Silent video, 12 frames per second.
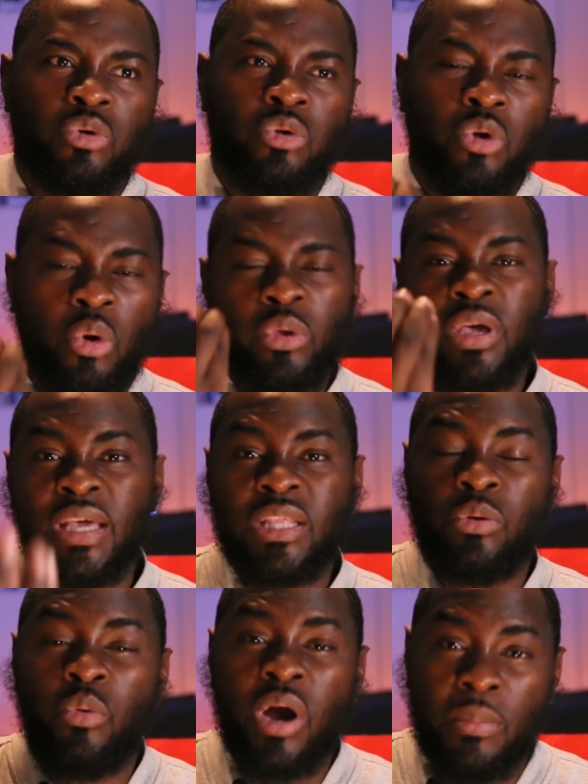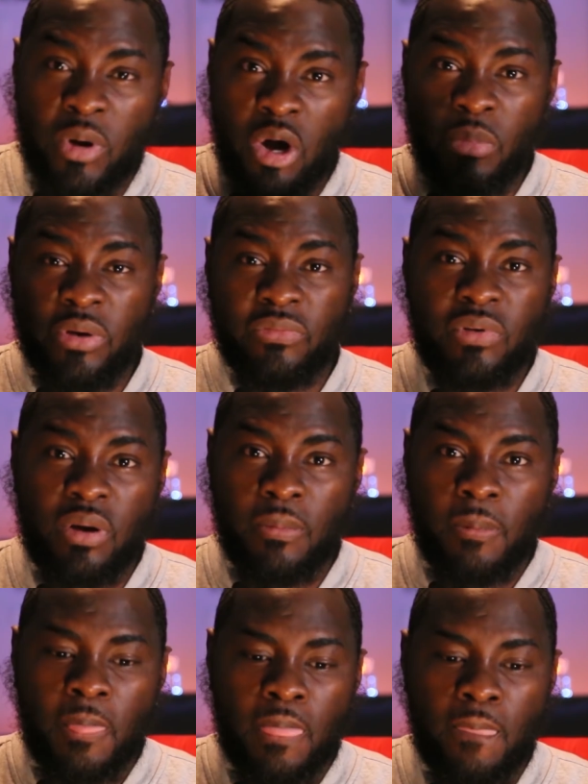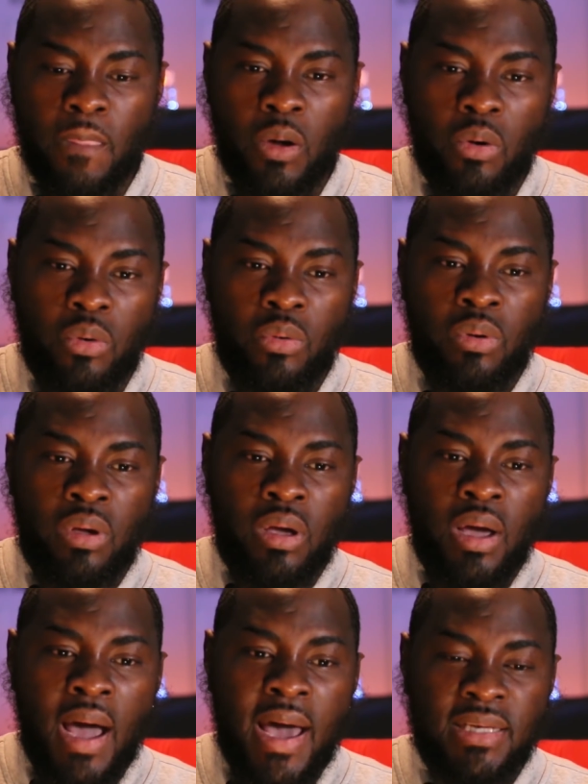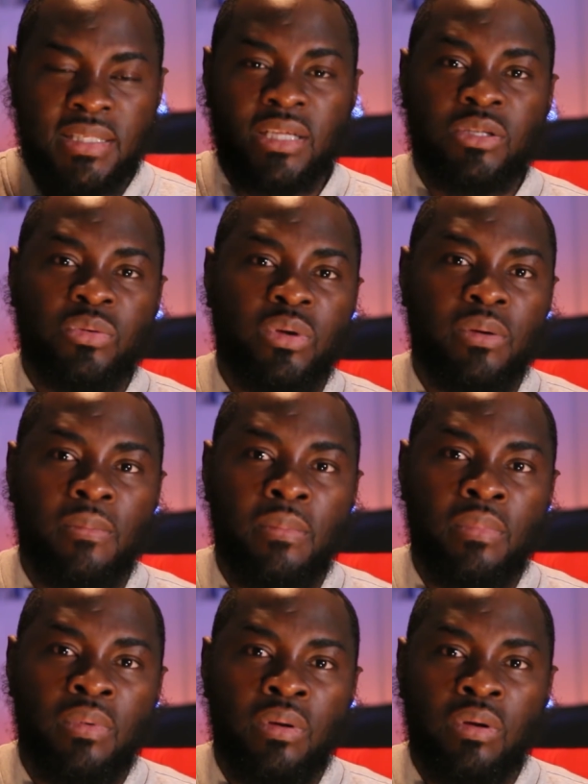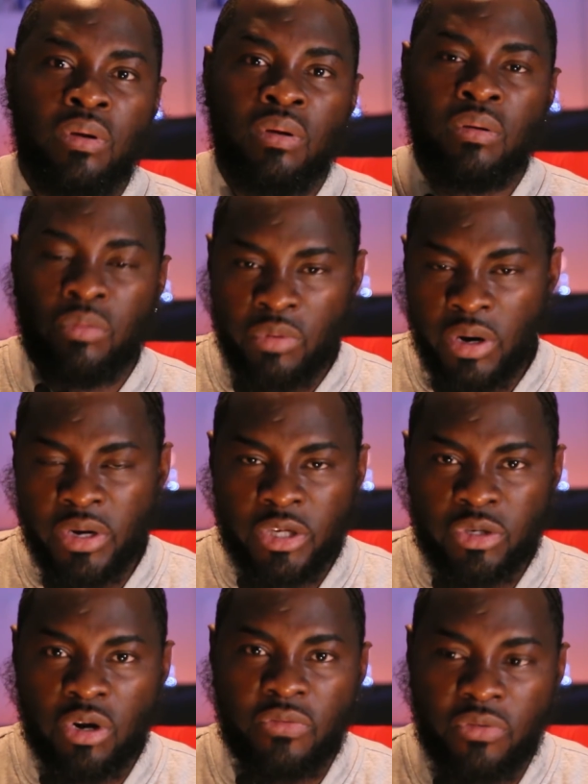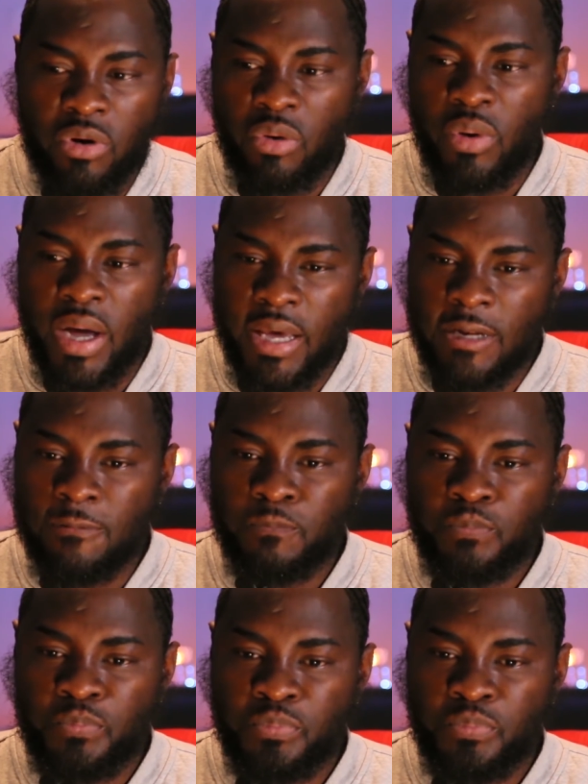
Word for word: no, you're getting where I'm coming from. No, I said to him, run the truck for a while